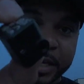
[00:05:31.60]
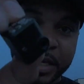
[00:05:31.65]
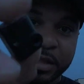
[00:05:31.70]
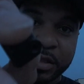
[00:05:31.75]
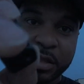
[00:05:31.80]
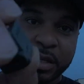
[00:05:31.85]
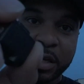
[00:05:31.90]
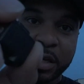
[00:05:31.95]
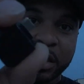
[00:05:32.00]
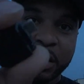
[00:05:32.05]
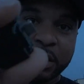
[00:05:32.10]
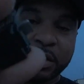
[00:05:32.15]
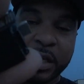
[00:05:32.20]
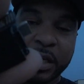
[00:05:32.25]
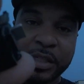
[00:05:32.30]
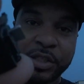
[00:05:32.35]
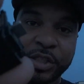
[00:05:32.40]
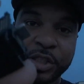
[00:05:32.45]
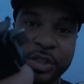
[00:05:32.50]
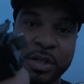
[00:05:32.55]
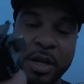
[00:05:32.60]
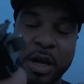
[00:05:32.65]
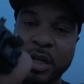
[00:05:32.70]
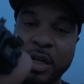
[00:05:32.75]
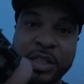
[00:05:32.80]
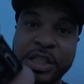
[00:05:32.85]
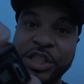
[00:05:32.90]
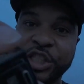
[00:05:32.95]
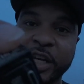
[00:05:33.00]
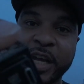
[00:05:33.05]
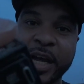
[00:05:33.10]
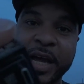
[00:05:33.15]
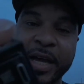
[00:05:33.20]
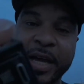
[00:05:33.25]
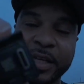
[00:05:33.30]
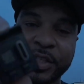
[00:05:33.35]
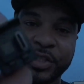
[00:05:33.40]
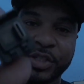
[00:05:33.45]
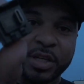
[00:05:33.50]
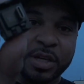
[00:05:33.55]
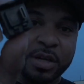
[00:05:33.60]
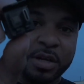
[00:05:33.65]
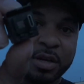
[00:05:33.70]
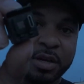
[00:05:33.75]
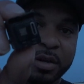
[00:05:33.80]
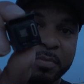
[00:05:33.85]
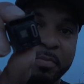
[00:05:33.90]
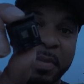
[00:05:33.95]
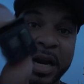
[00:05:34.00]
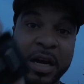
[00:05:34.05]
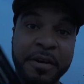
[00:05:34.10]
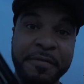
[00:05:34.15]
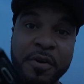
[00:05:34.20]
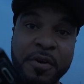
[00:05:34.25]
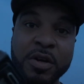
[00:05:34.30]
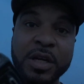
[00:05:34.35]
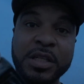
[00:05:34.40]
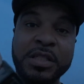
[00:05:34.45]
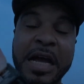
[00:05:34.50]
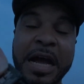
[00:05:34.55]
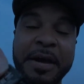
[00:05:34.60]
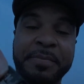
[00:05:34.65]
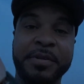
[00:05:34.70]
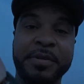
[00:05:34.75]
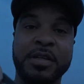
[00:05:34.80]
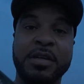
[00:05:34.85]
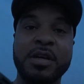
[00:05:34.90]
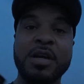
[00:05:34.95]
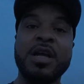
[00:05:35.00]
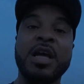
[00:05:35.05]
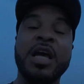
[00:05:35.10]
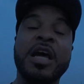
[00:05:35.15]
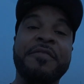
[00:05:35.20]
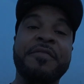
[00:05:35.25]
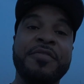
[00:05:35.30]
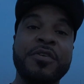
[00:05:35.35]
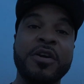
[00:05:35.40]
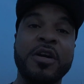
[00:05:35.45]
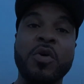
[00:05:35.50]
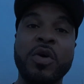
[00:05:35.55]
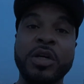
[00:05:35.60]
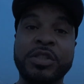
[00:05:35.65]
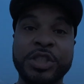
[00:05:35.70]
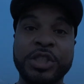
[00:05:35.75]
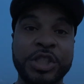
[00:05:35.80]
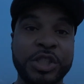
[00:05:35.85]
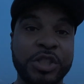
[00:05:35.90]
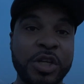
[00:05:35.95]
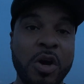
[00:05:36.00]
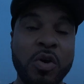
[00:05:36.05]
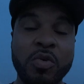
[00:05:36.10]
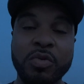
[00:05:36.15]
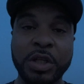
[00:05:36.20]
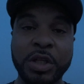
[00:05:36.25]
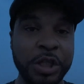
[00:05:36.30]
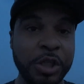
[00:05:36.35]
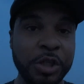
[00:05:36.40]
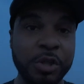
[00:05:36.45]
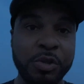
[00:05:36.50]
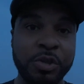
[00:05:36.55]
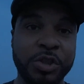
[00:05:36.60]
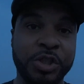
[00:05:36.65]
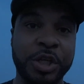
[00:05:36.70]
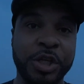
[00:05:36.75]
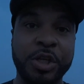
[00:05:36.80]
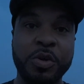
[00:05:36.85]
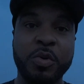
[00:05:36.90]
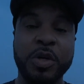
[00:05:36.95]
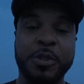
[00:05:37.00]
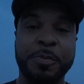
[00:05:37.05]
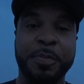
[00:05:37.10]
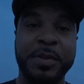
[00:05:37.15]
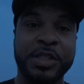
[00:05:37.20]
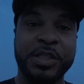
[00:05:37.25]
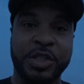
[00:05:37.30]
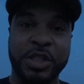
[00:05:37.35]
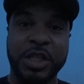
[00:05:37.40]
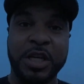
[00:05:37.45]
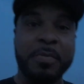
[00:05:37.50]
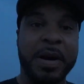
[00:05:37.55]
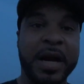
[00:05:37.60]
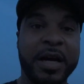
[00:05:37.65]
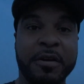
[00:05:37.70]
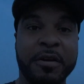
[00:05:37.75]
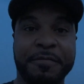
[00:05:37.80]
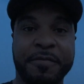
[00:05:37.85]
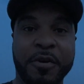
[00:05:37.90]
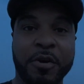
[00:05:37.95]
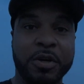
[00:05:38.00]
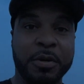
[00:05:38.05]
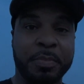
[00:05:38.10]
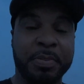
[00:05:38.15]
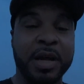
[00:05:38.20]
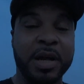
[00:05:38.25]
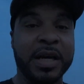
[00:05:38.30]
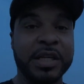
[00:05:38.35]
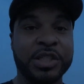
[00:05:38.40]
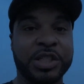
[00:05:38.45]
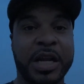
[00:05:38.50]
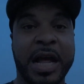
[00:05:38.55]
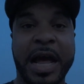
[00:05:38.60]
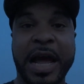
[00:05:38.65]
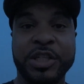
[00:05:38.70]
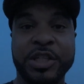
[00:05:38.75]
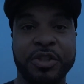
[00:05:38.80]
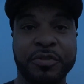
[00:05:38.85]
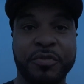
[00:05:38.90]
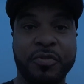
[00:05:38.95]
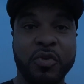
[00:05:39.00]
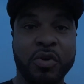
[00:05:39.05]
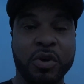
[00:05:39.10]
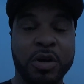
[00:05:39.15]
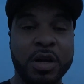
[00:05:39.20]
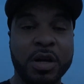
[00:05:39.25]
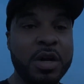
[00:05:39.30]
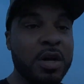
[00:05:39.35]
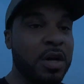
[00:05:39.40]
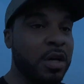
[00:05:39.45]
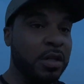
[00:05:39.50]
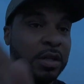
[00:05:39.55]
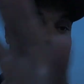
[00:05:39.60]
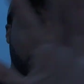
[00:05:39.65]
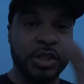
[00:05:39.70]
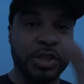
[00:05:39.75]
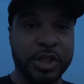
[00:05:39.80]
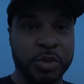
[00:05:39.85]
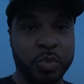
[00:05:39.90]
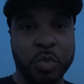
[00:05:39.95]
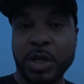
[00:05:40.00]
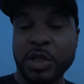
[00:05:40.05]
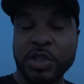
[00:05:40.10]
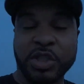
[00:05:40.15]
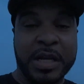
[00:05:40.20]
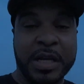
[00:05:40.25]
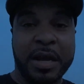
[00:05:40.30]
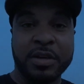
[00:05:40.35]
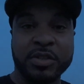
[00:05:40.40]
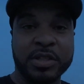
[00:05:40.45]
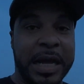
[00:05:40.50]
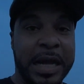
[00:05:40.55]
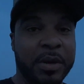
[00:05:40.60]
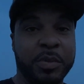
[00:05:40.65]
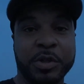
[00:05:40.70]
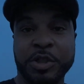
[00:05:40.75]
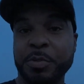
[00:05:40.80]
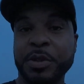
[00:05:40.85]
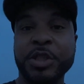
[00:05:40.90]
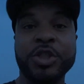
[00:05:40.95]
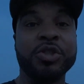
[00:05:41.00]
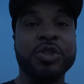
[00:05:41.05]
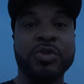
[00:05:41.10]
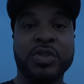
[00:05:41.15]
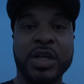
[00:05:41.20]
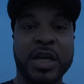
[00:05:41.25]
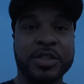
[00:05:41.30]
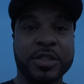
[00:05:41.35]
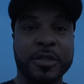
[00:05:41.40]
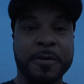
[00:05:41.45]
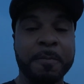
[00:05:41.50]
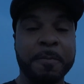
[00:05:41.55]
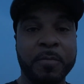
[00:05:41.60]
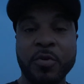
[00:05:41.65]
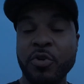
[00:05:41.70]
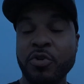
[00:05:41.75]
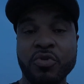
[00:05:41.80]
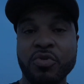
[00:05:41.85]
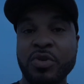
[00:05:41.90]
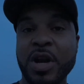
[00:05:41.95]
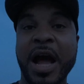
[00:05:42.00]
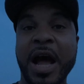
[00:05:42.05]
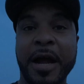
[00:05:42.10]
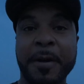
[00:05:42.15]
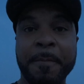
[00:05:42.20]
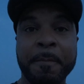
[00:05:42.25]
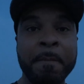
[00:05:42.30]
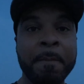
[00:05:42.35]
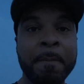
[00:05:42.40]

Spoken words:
get the DJI's microphone adapter? If you're going to just only use a USB-C microphone to plug into the Action 4, this is what it sounds like, which means you do not.